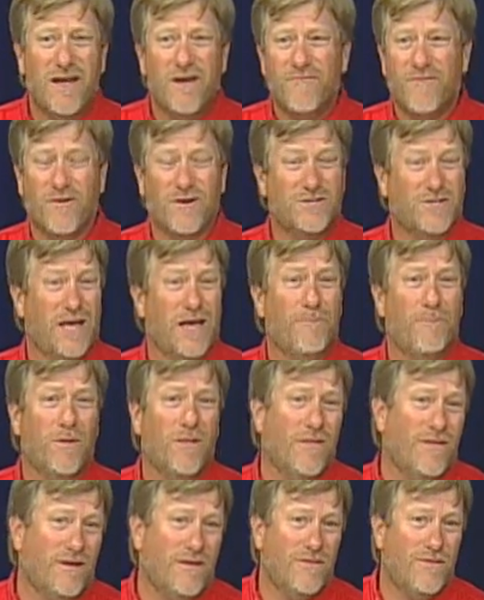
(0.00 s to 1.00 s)
For
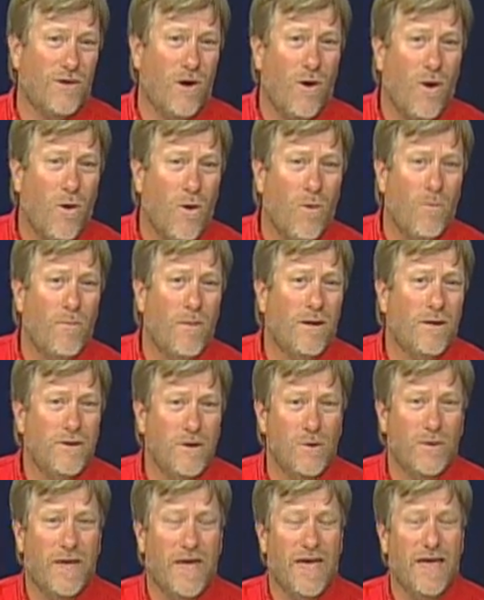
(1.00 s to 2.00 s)
example, the Home
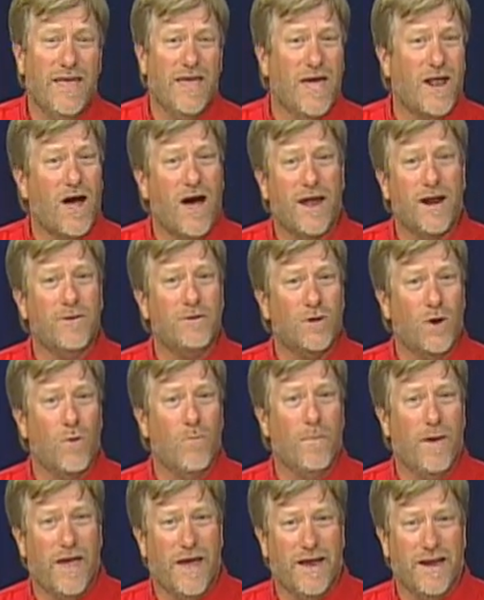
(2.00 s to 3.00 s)
you can't get on a
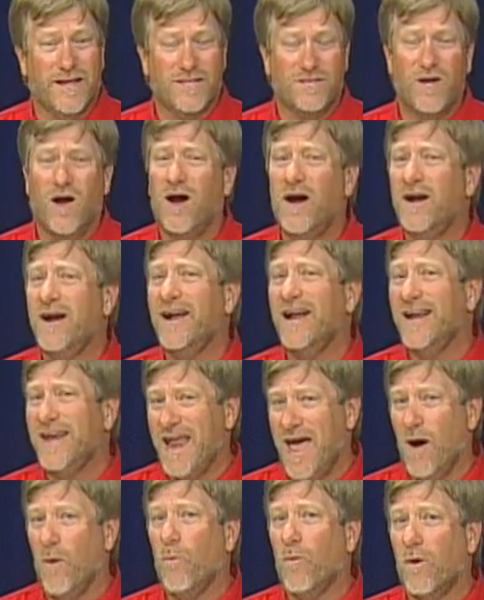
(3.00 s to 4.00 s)
domain. It's harder to
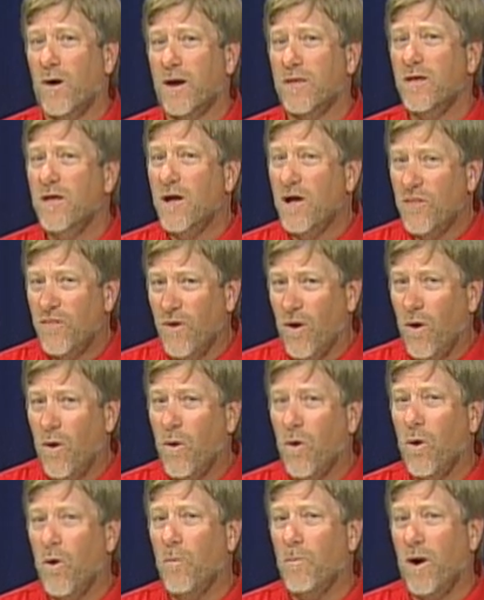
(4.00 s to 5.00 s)
network the
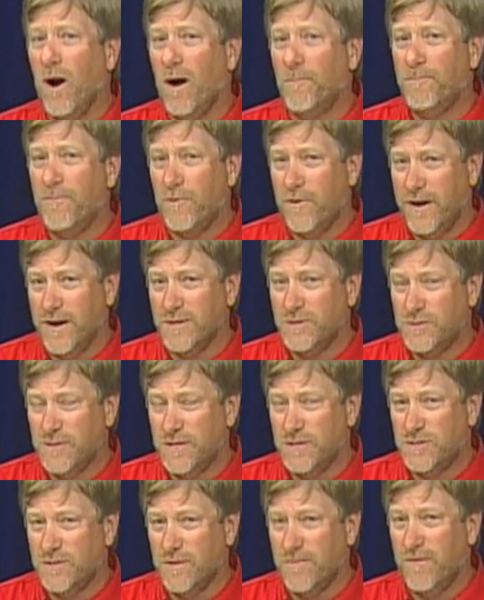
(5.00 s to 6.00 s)
Home operating
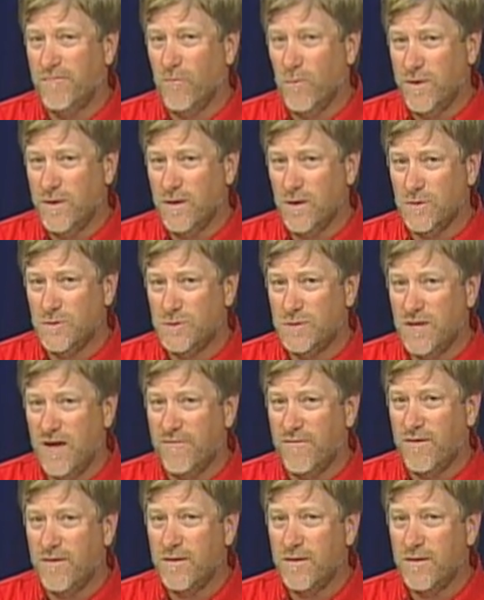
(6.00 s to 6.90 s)
system of Windows 7.